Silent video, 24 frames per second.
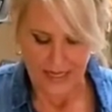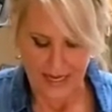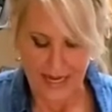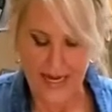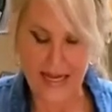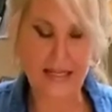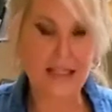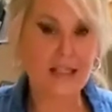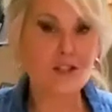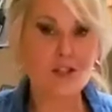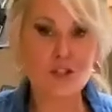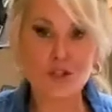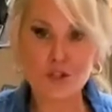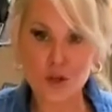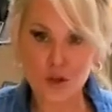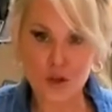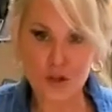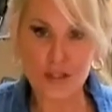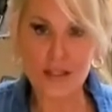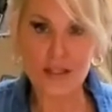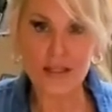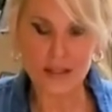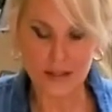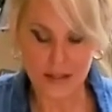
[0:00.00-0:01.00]
and it's
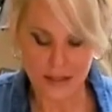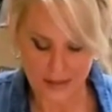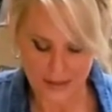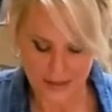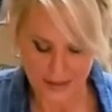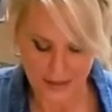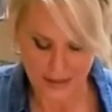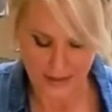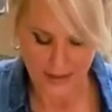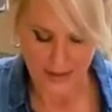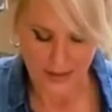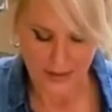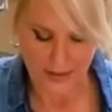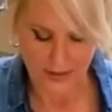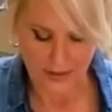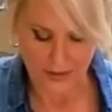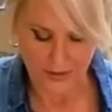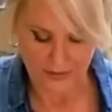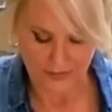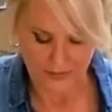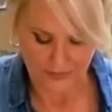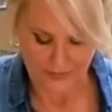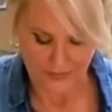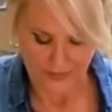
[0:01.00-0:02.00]
turkey season here,
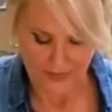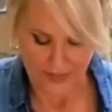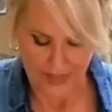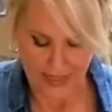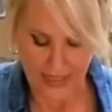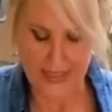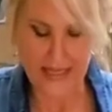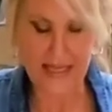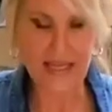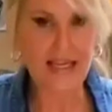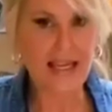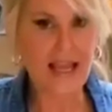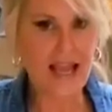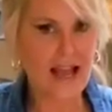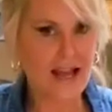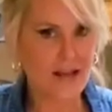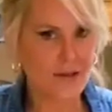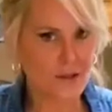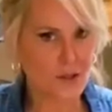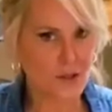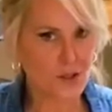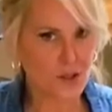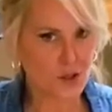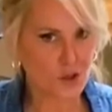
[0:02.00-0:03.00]
and he
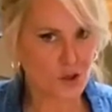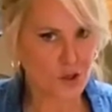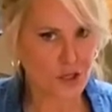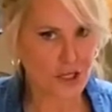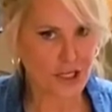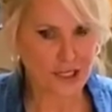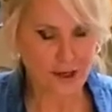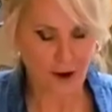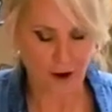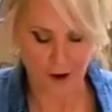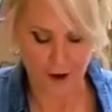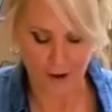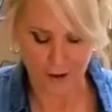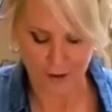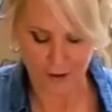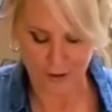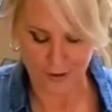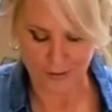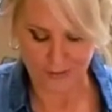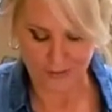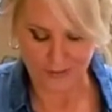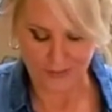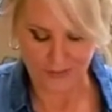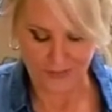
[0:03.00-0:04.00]
has a turkey caller.
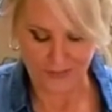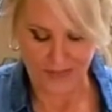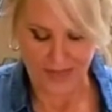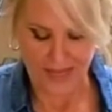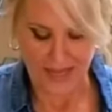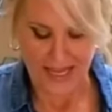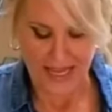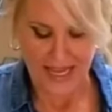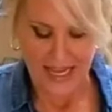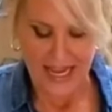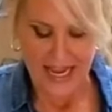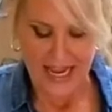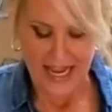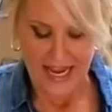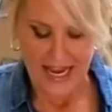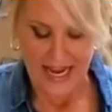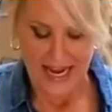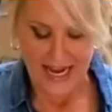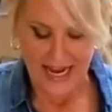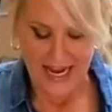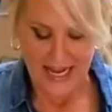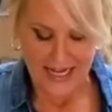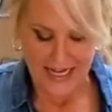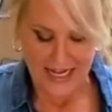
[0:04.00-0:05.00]

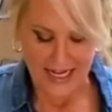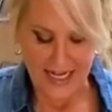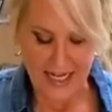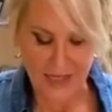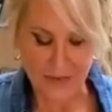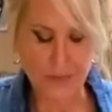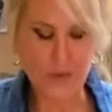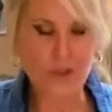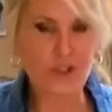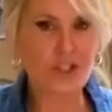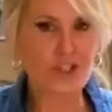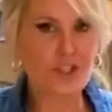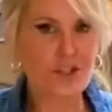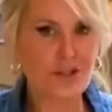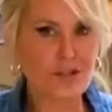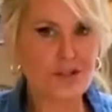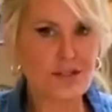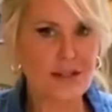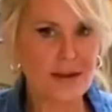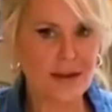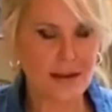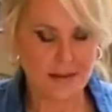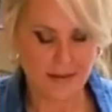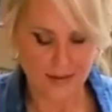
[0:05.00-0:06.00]
And he was
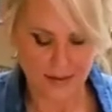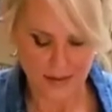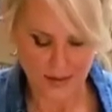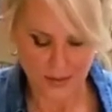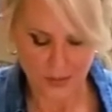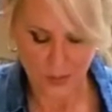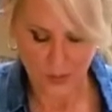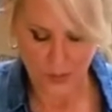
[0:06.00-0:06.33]
using it this